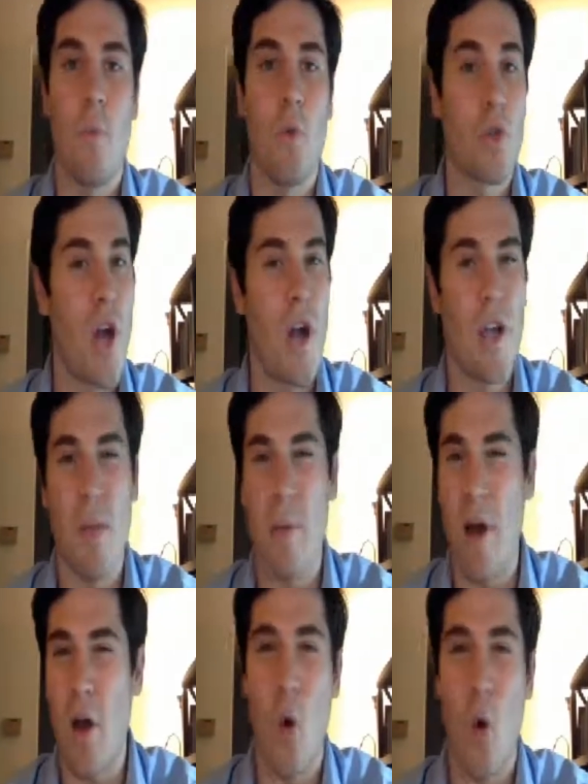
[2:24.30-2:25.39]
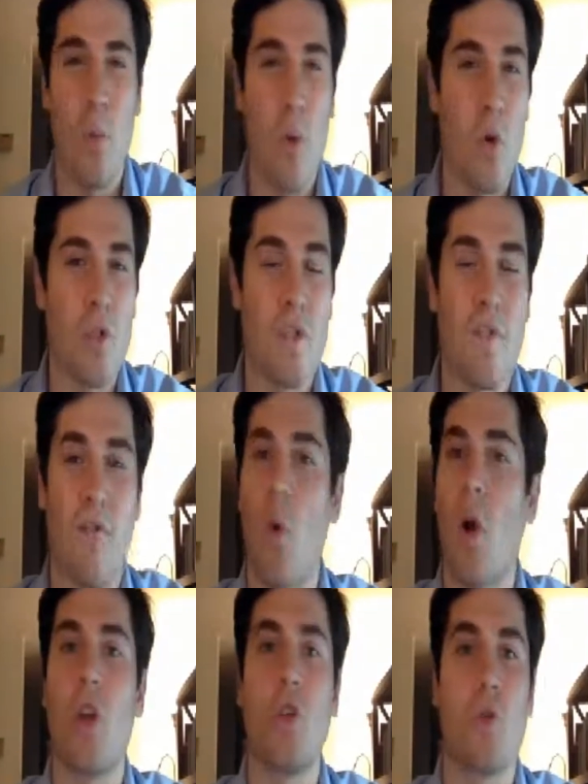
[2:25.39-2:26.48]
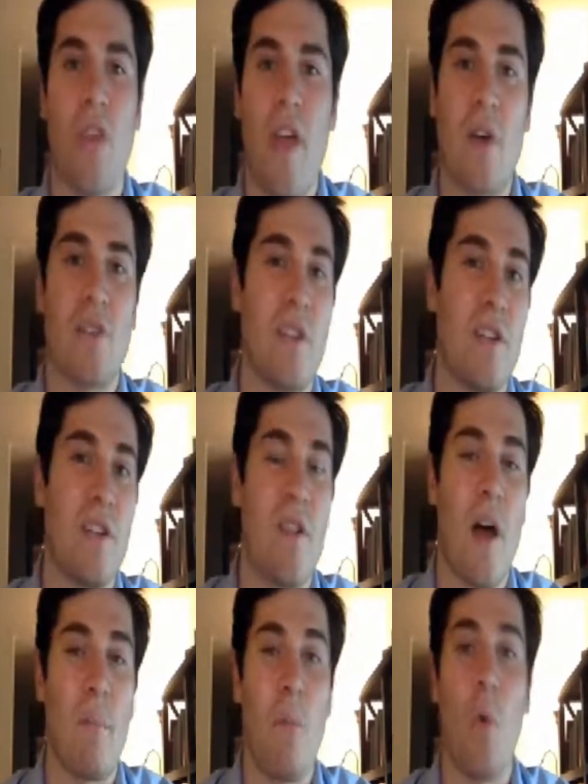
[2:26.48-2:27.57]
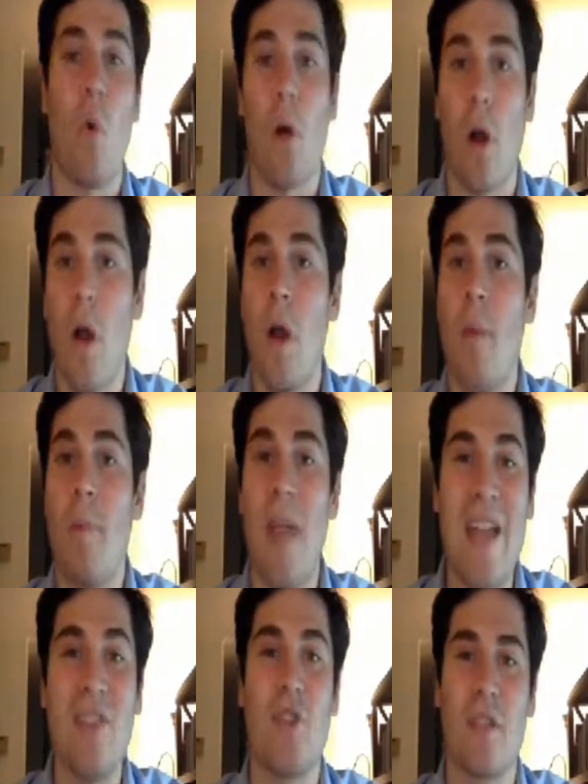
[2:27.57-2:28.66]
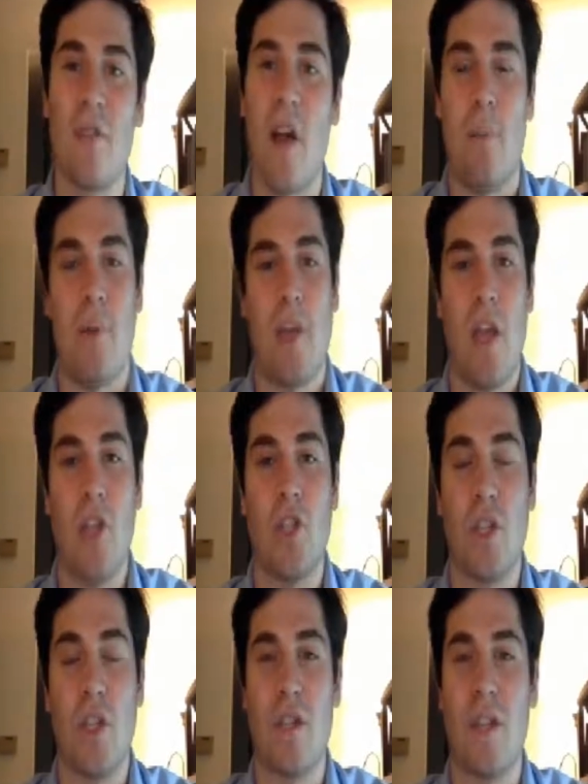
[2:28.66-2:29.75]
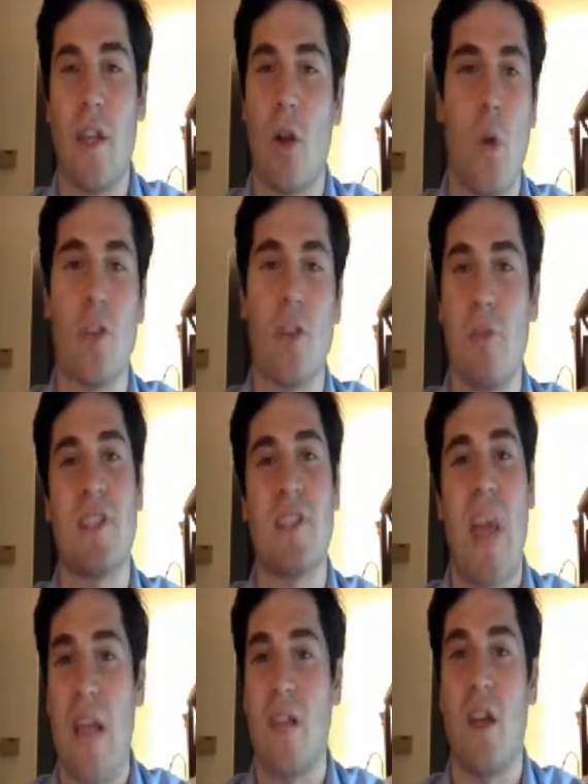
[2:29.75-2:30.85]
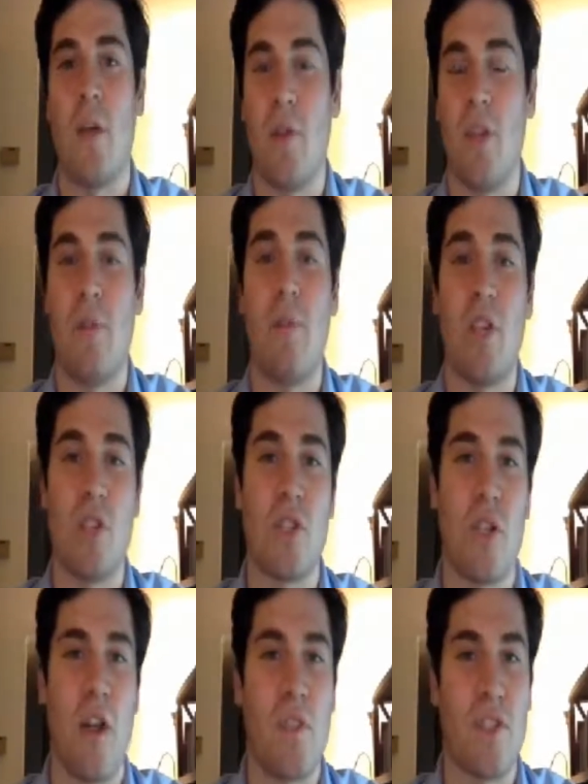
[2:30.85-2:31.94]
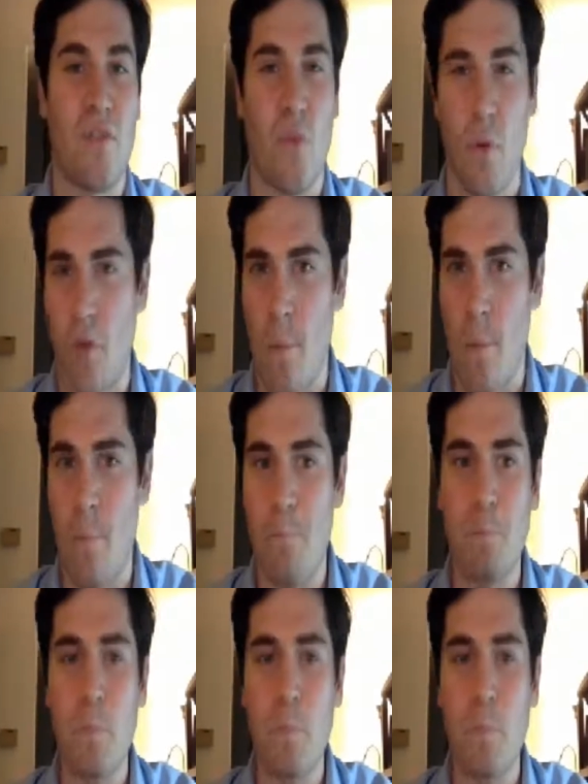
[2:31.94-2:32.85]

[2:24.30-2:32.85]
you're talking about almost 400,000, if not more, pages of applications that are going to be stacked up in the admissions office for review.